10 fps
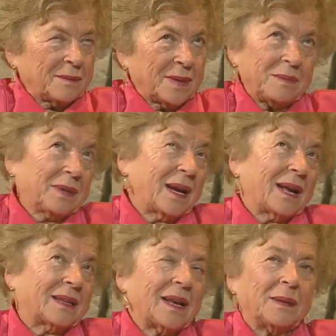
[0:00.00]
Maybe
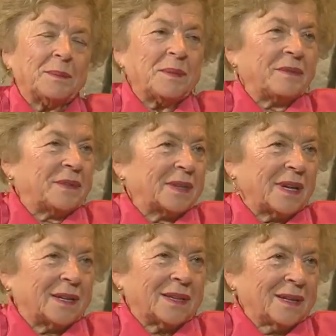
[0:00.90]
God helped me for
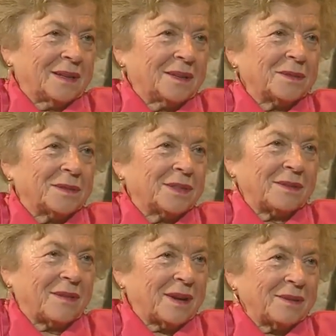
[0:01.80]
that to
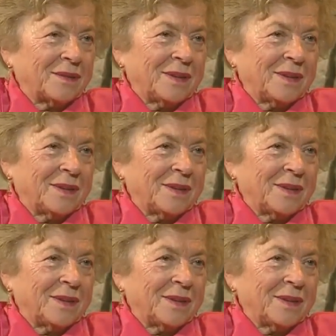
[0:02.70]
survive,